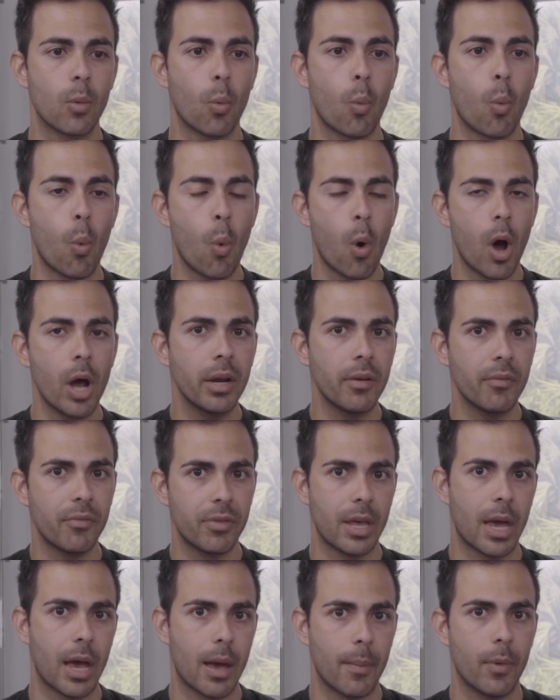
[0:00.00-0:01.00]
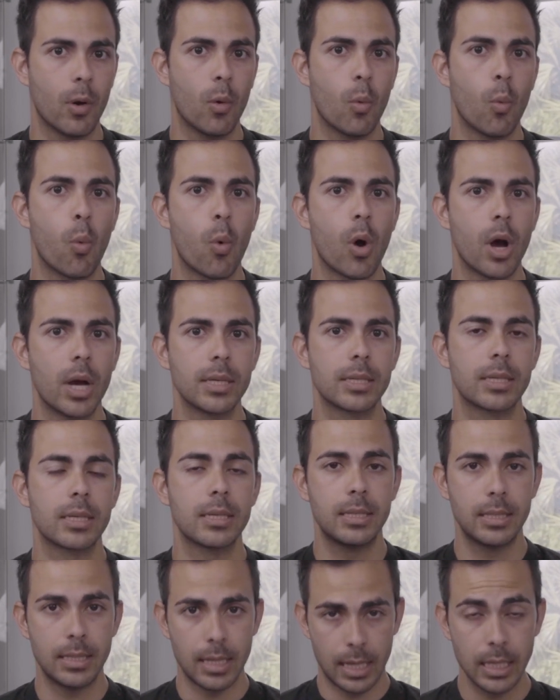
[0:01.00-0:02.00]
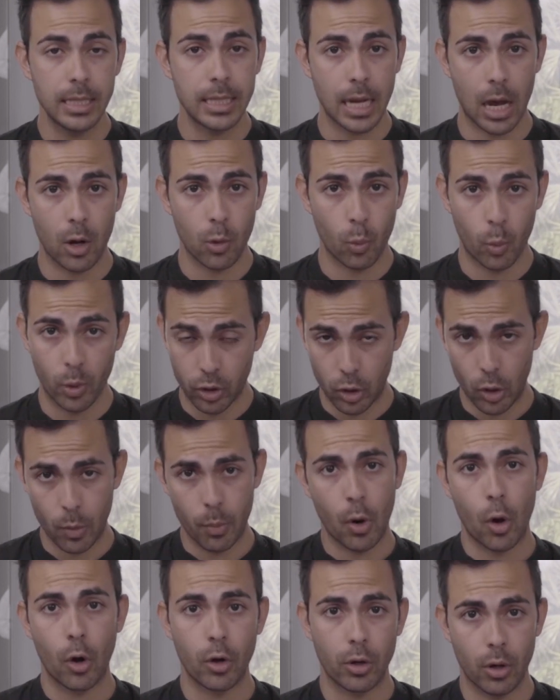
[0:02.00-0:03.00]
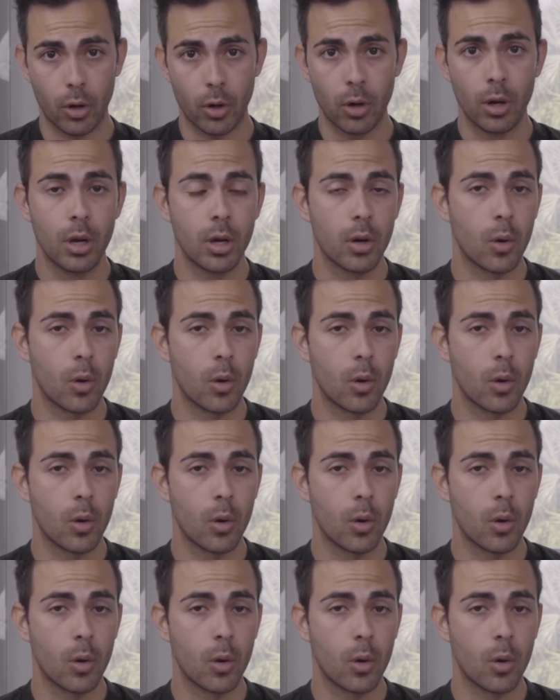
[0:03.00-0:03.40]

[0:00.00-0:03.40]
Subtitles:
one of them was sitting down with your partner